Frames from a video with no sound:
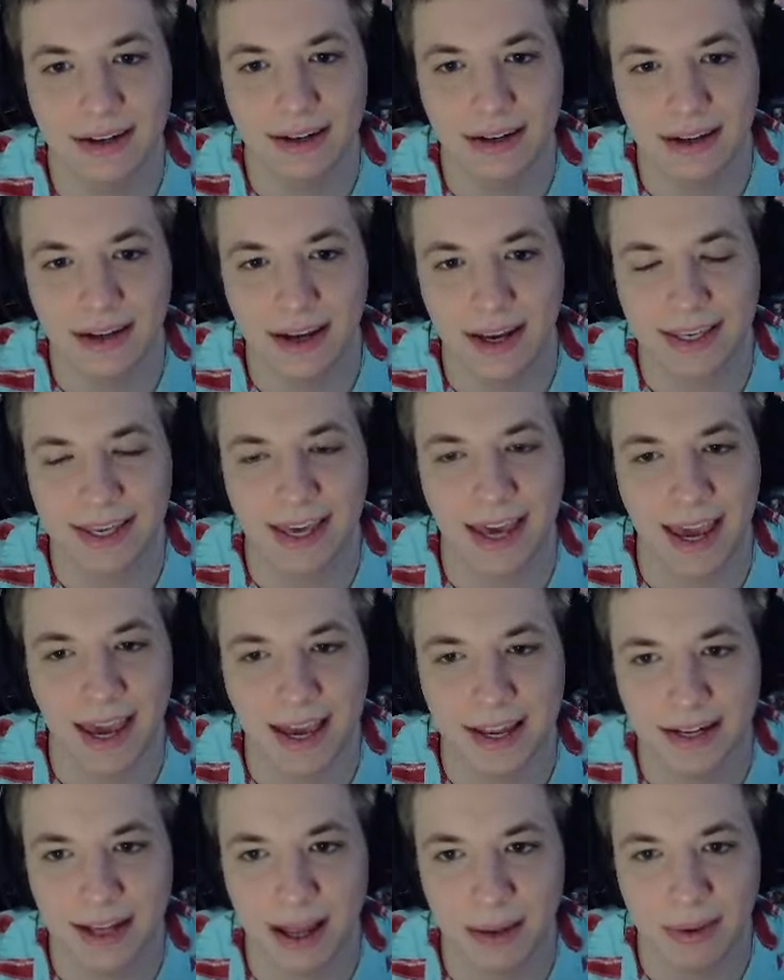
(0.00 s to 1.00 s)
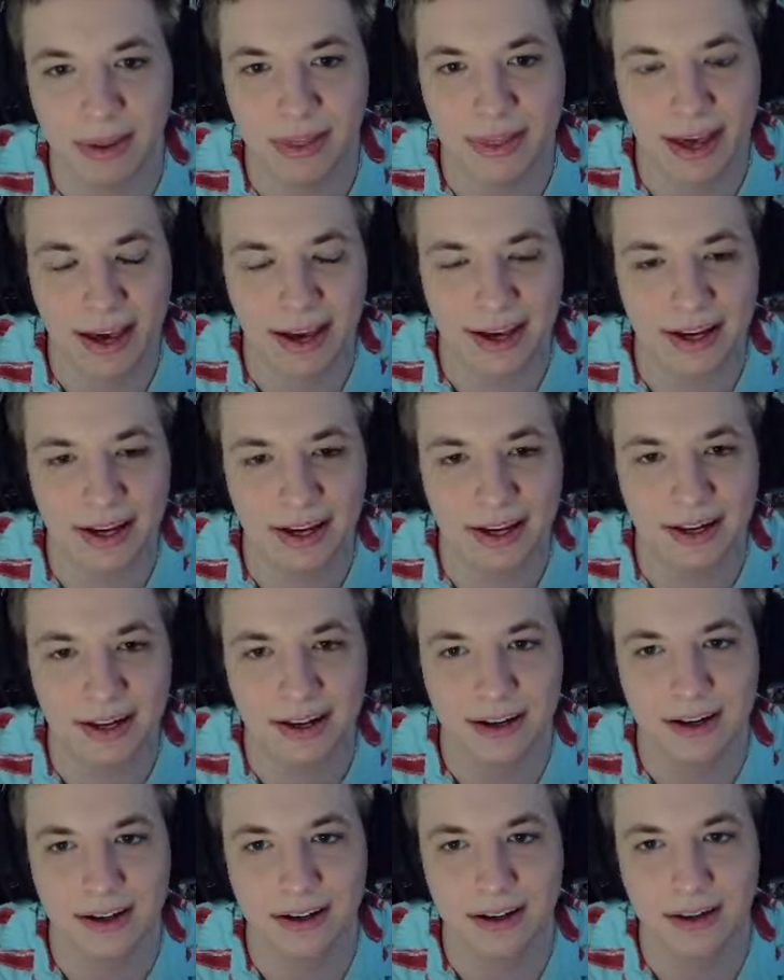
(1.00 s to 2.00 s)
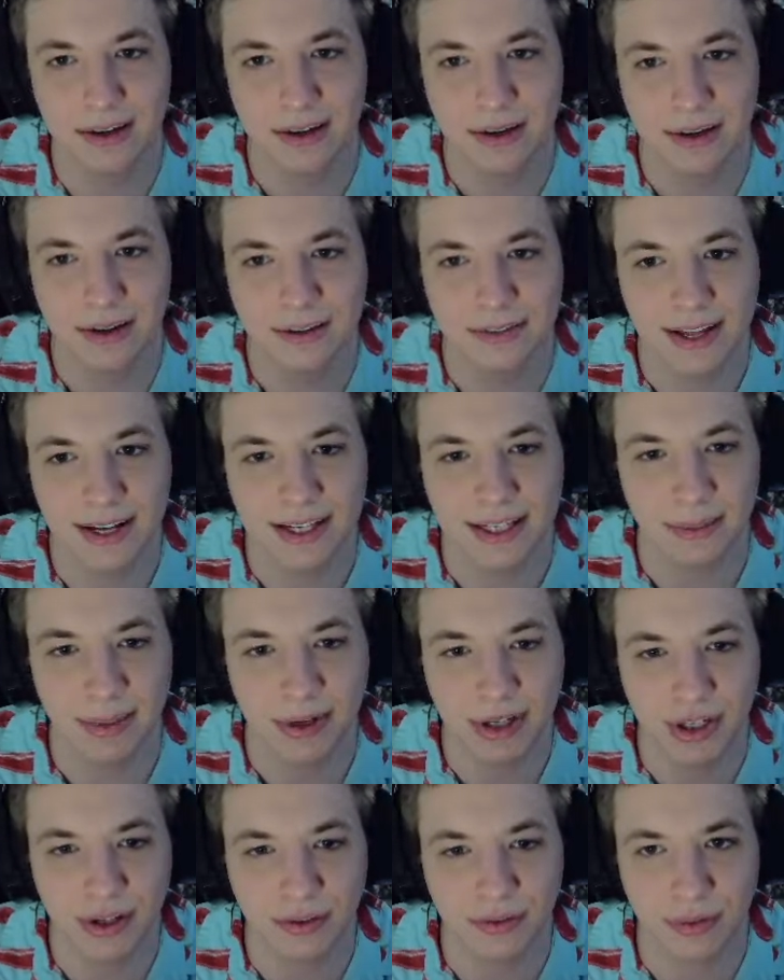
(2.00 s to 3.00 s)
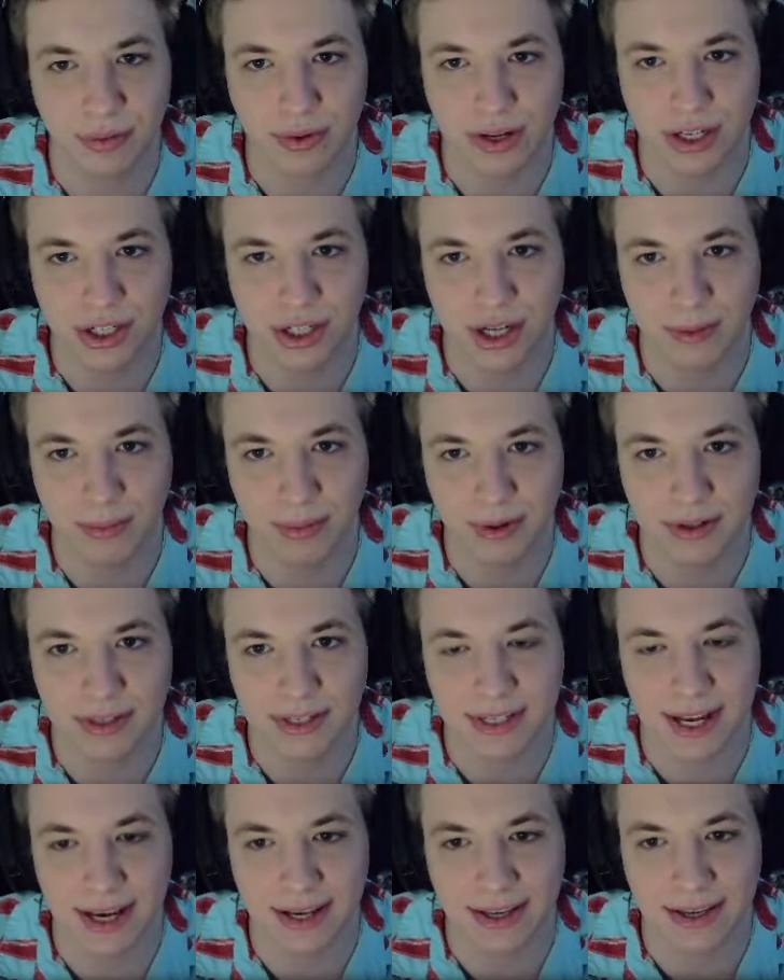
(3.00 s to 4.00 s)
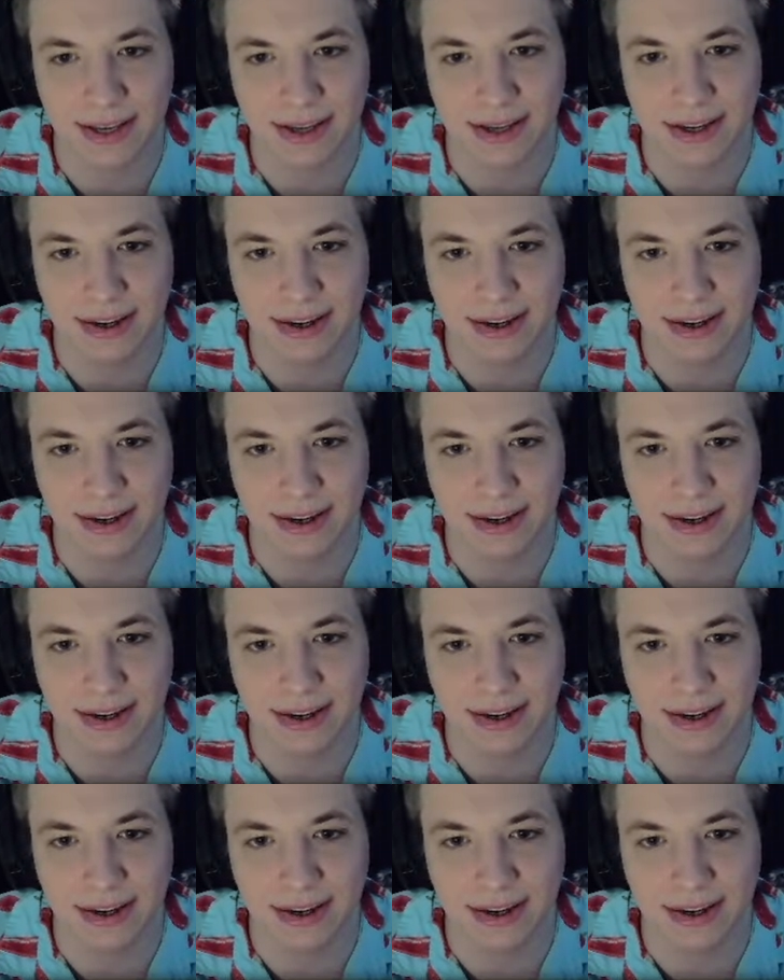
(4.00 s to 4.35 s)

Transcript: I can't. I mean, that that's a bunch of regen per second.